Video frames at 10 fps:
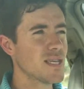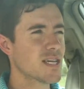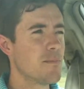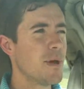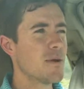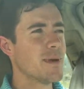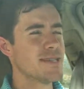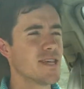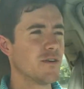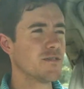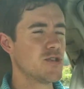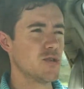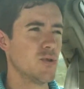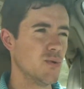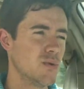compare myself
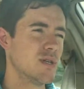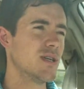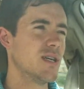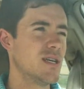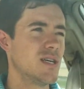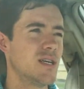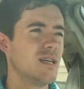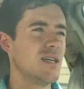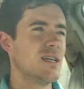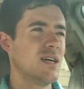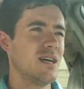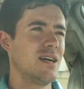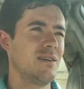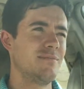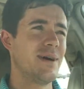to
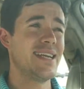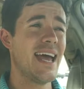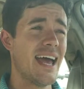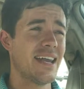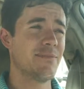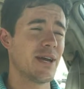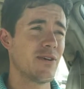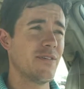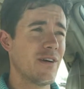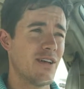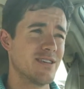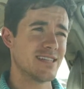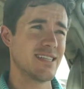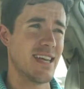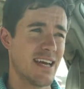my dad and my grandfather's
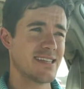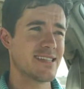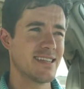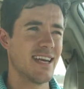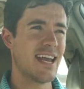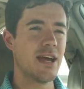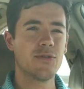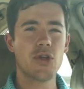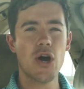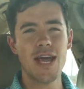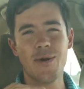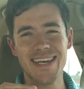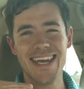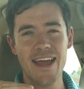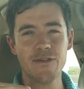success. And I thought I
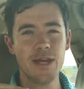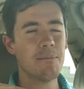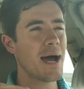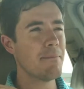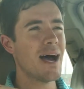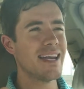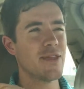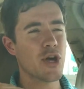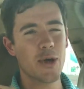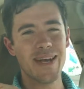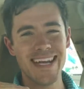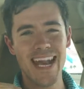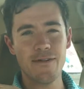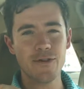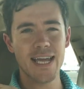would never, in my mind, I thought I would
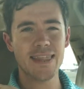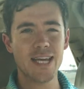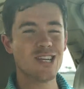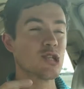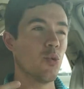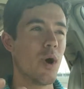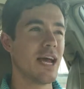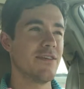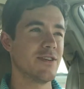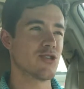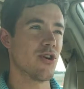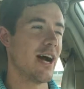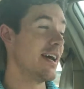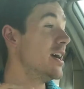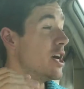never get there, so why even
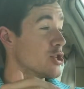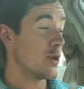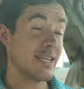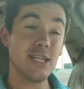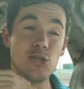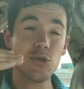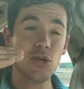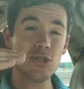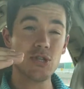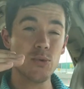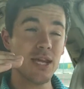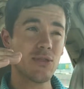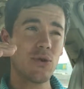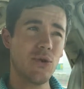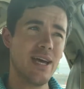try? So I'd get 2/3 of the way
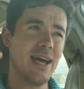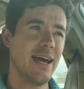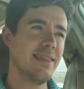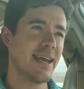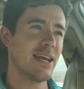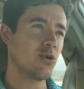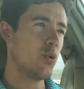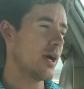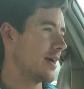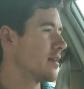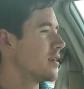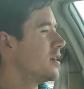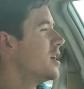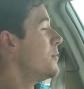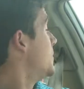through, and then I'd quit
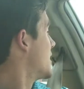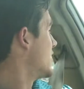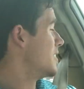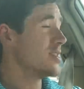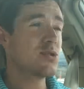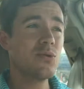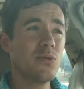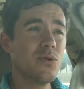because